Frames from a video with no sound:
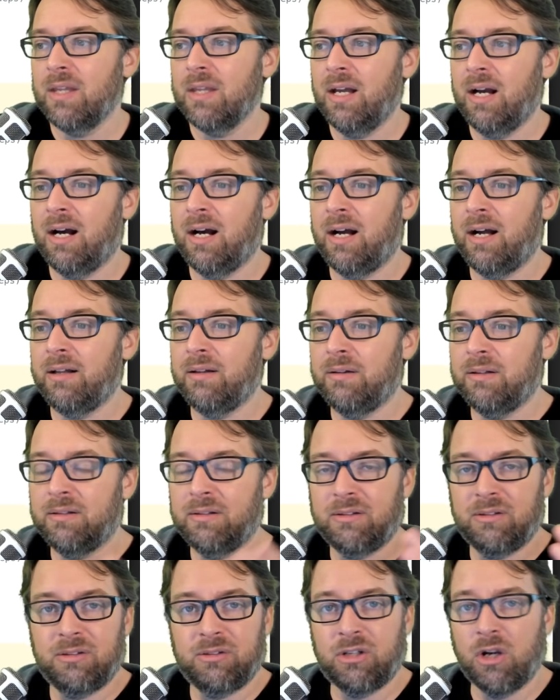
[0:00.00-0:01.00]

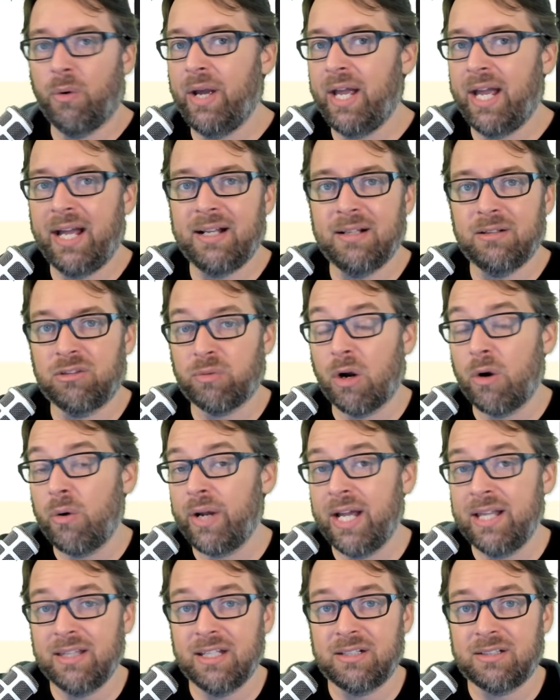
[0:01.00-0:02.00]
Go ahead and throw
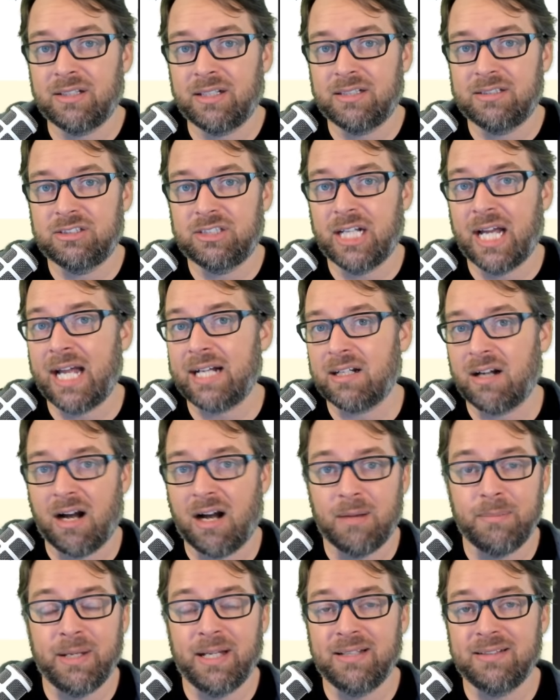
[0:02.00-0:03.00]
in the chat
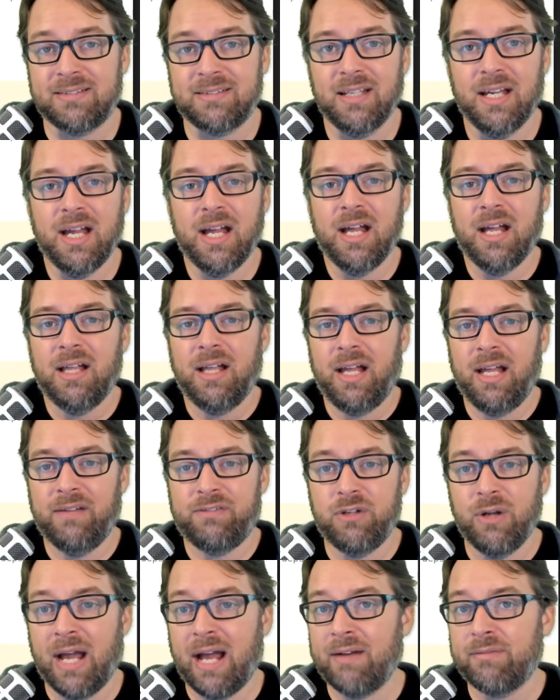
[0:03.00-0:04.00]
comments
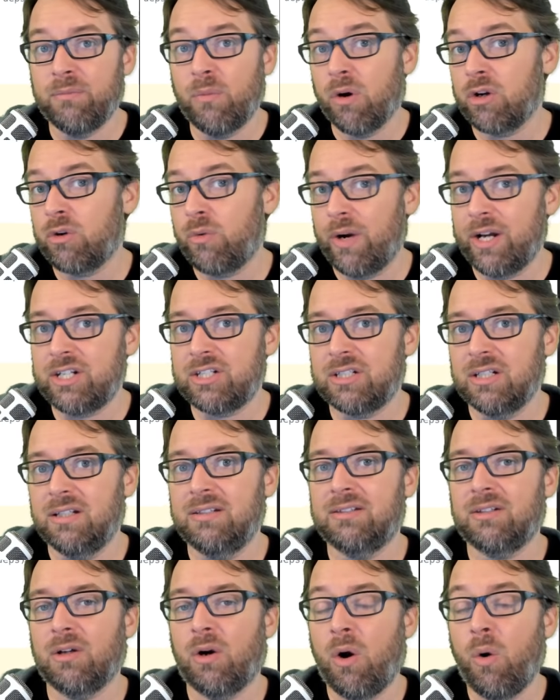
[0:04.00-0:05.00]
if you have more
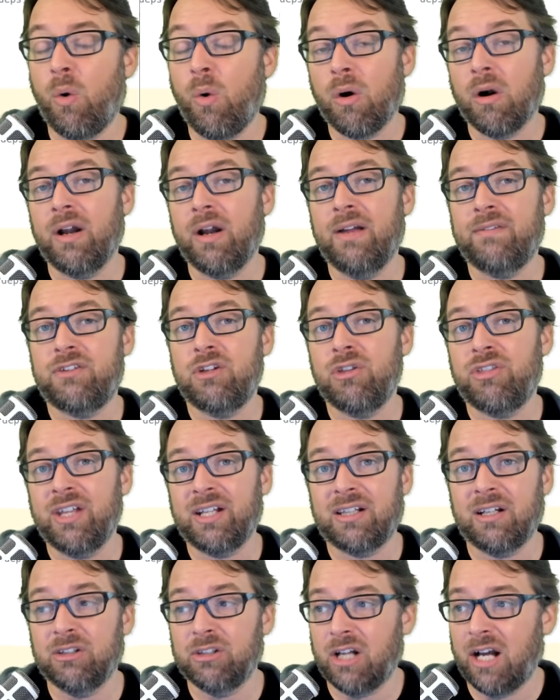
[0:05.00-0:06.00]
questions, or if you
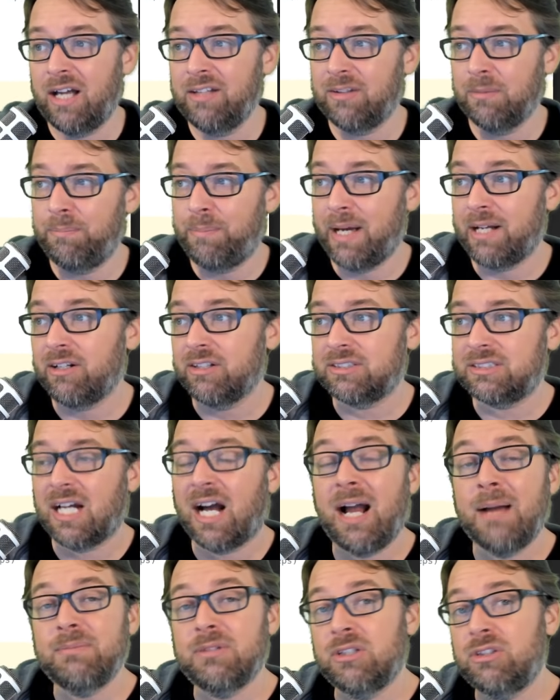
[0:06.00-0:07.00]
think there is a better
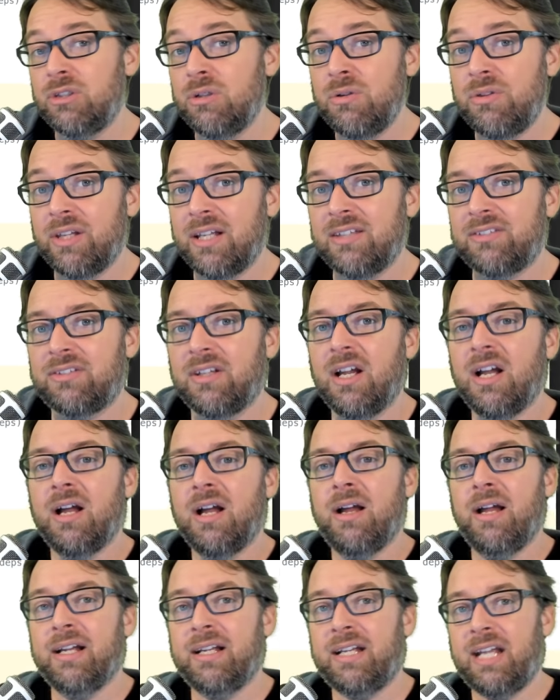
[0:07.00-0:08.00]
time to do this,
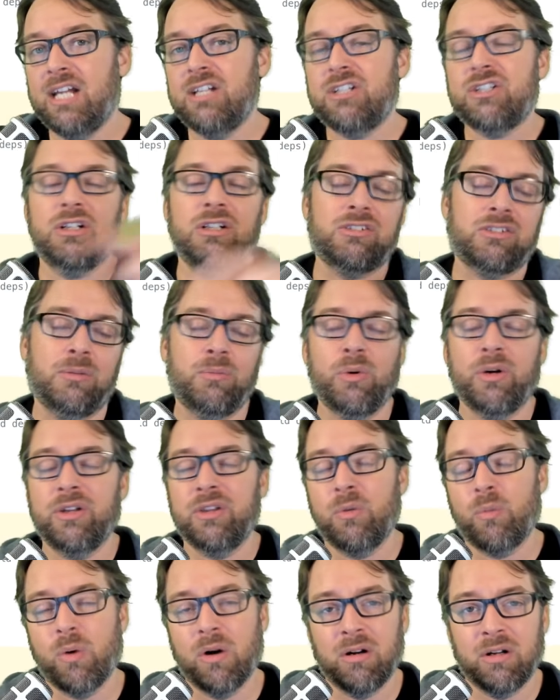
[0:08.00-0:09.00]
in case you're somewhere
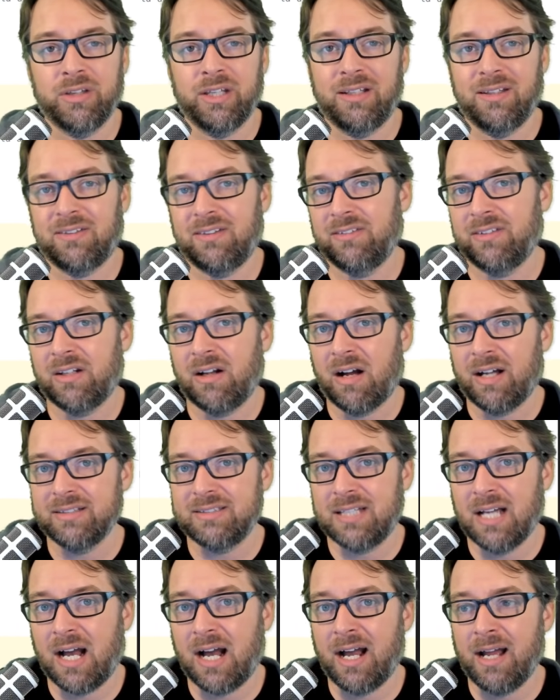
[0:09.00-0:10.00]
in the world that this is an
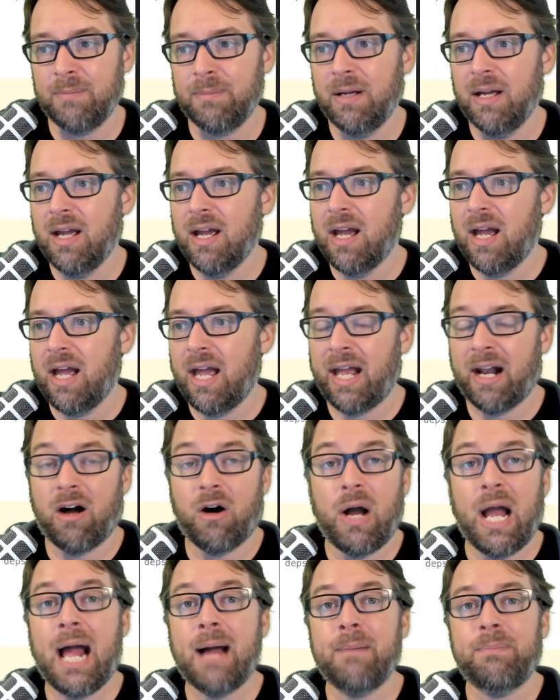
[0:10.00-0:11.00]
odd time, and
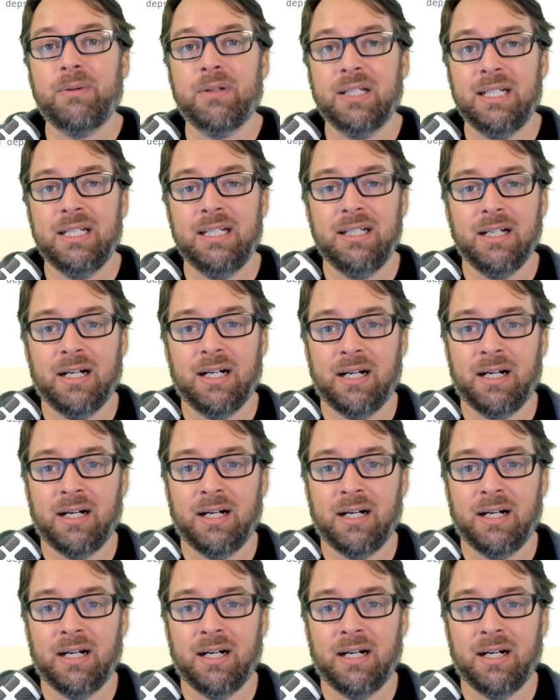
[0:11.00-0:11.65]
I'll happily